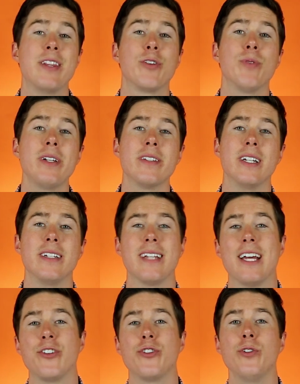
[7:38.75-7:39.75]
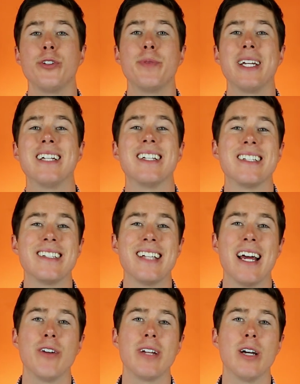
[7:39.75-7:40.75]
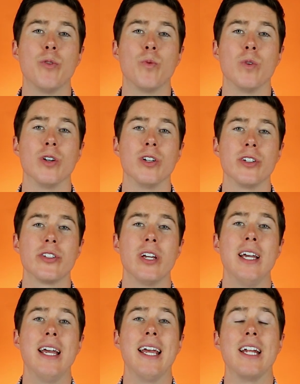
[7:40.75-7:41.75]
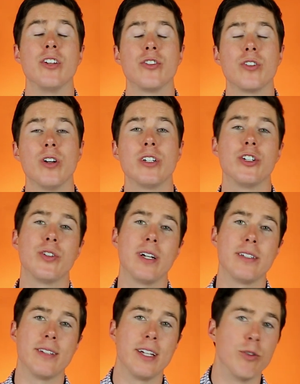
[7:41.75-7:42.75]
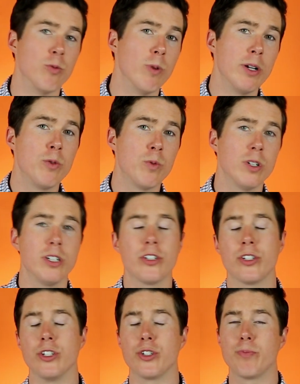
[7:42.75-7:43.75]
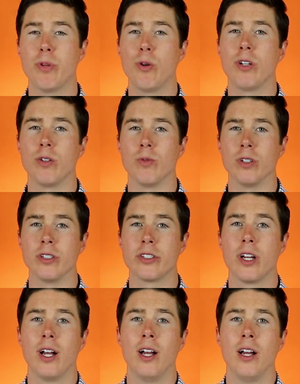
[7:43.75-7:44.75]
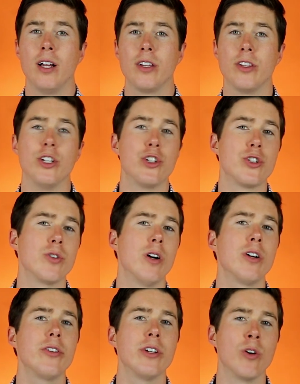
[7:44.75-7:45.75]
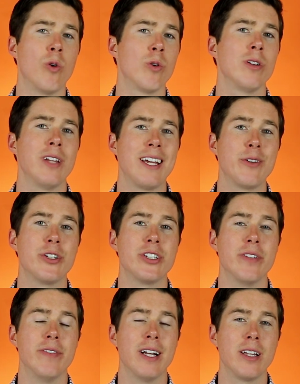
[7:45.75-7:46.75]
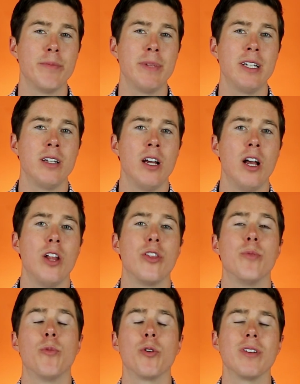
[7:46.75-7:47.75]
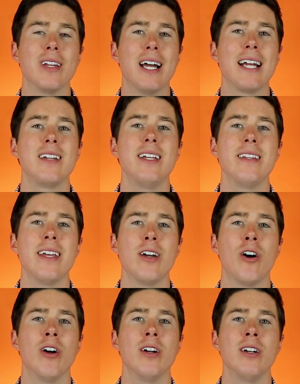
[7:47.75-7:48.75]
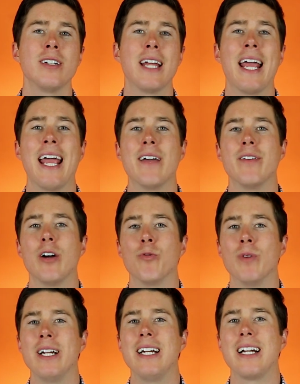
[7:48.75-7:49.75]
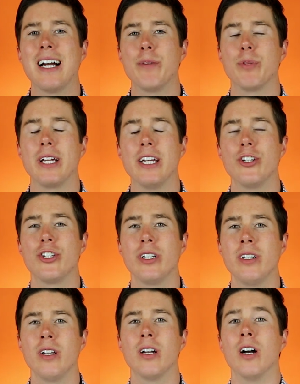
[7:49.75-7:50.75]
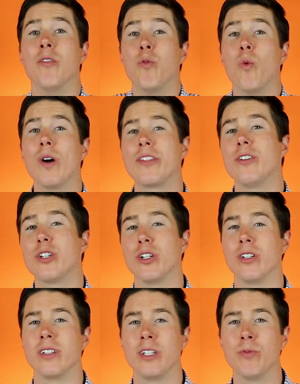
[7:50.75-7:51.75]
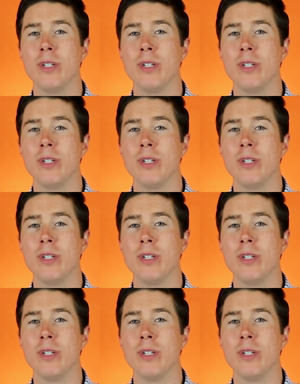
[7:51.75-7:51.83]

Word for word: And the reason is, as students begin to sound out words and start to translate written words to spoken words, the stronger their oral language development, the more likely they are to have reading comprehension of what they're currently